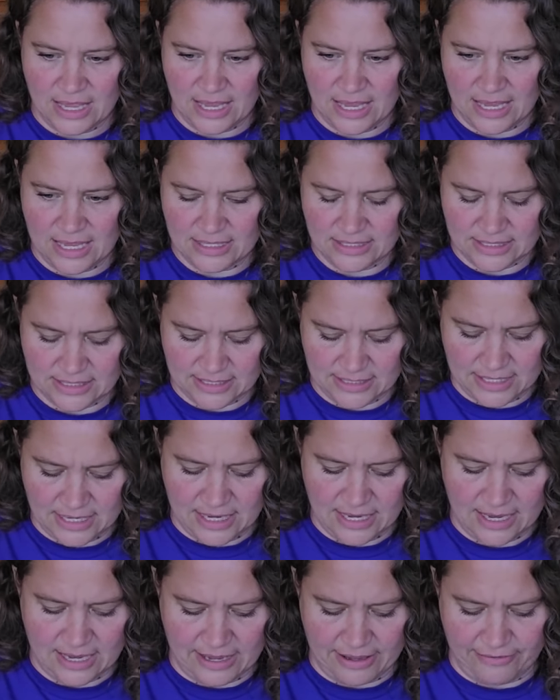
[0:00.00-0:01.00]
and
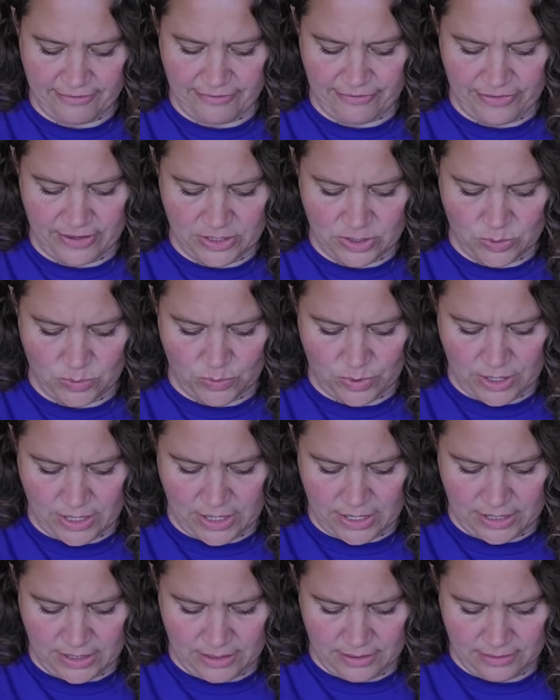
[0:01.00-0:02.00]
see if this
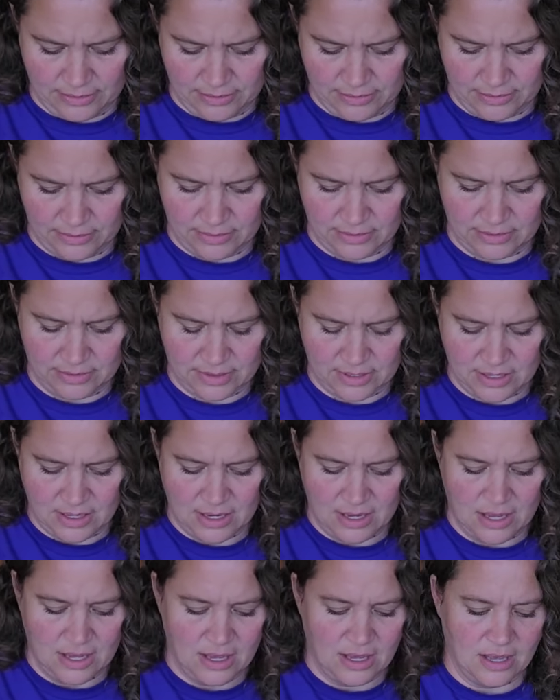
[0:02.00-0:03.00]
one,
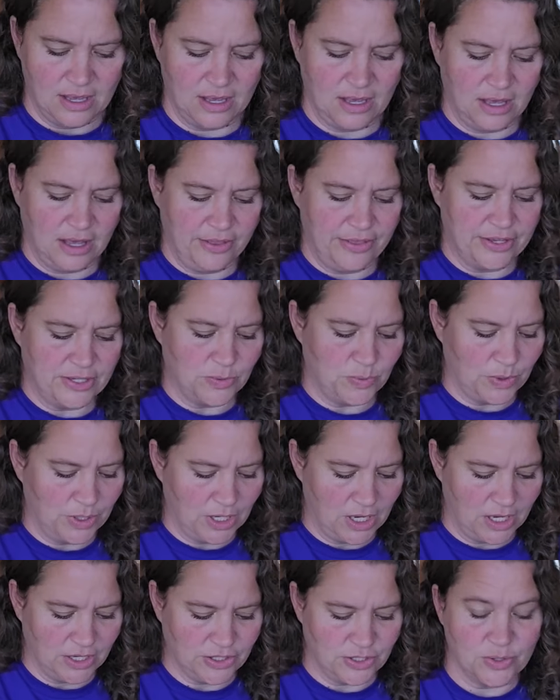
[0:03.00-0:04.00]
oh, this one
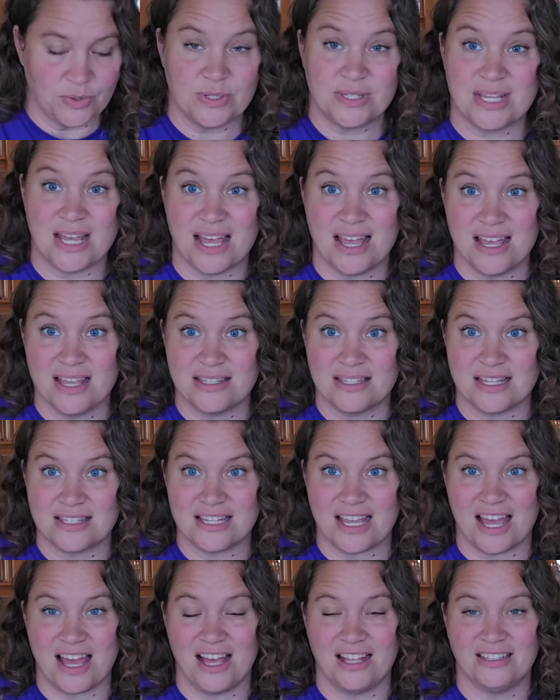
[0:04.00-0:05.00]
also says it's
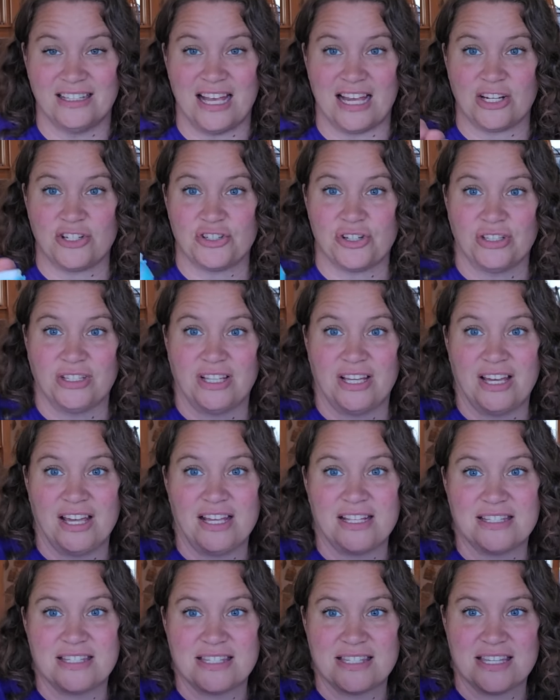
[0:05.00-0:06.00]
got
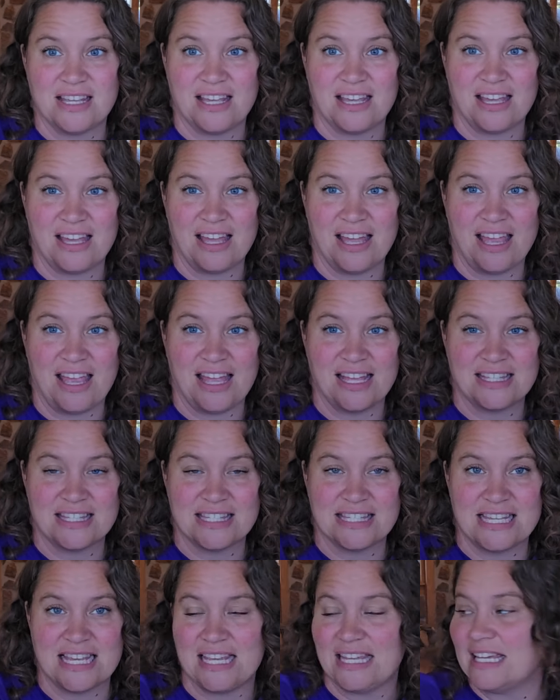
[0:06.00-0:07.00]
electrolytes and
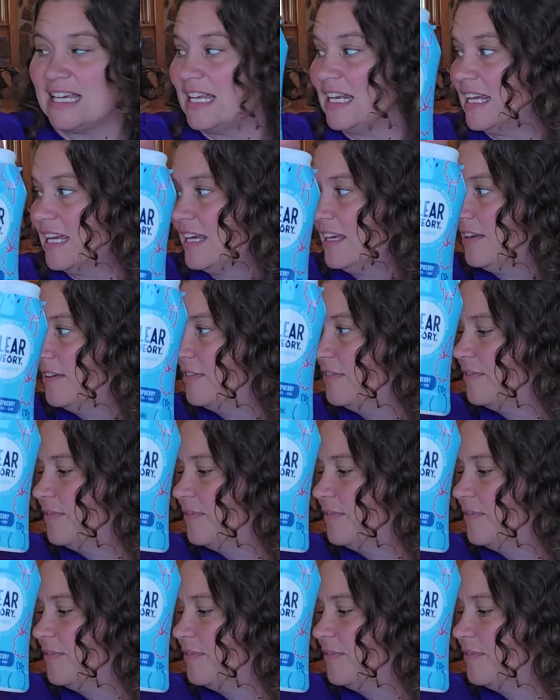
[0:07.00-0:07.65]
zinc in it.